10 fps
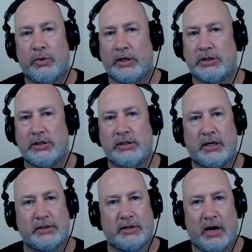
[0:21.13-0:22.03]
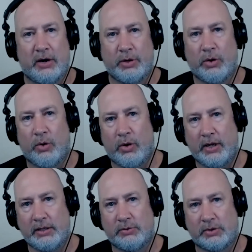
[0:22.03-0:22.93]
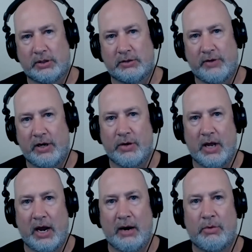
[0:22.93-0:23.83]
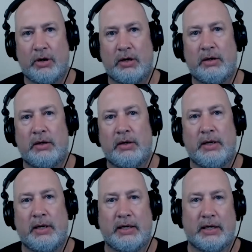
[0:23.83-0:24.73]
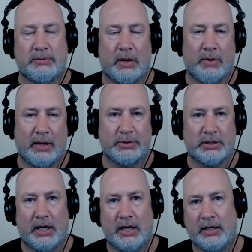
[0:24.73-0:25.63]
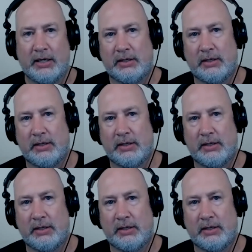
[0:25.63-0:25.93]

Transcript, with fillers: Christian does a lot of recordings with his video camera. He does my website.